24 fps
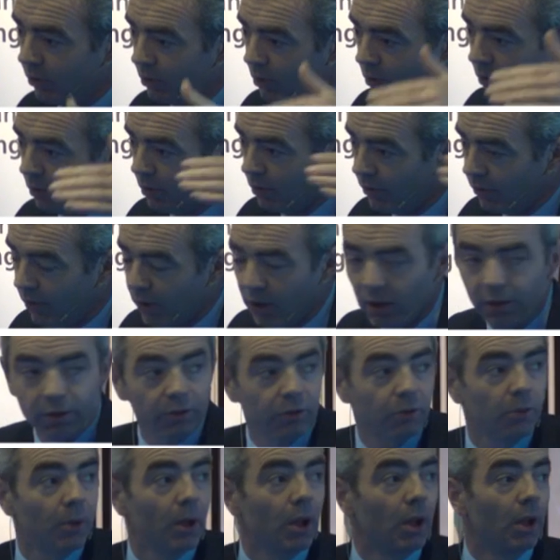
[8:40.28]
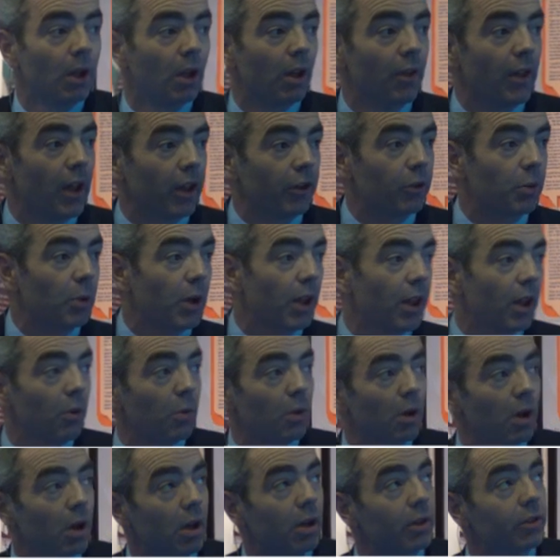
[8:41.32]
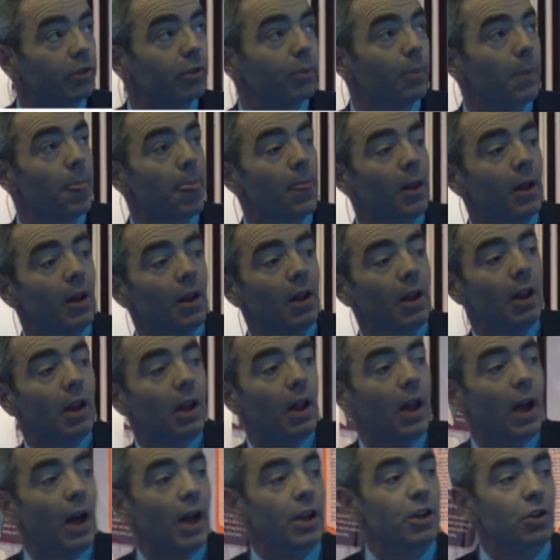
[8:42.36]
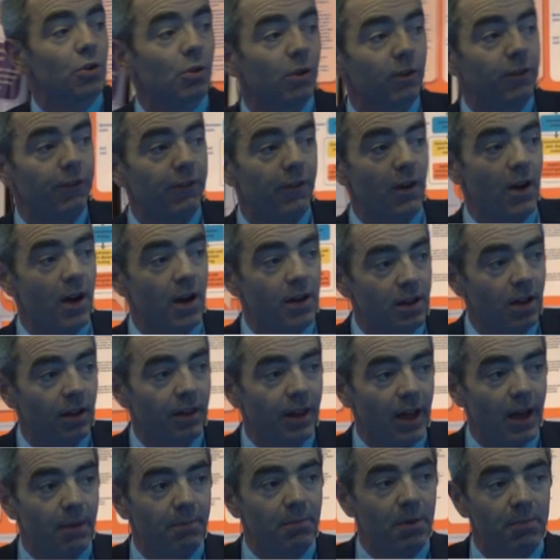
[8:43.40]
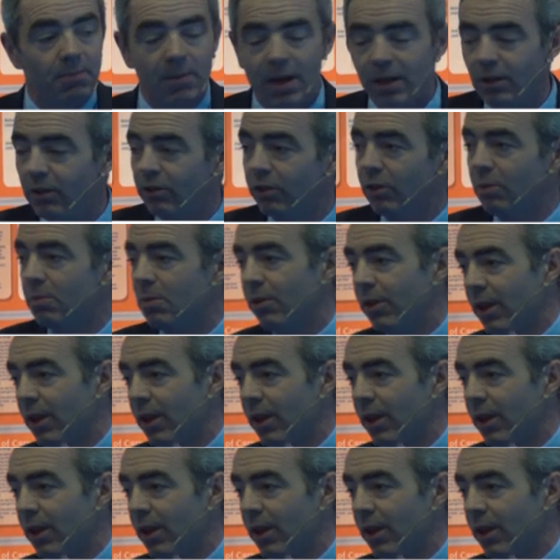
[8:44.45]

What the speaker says: talking to friends, and that's why that works. And you'll find that momentum of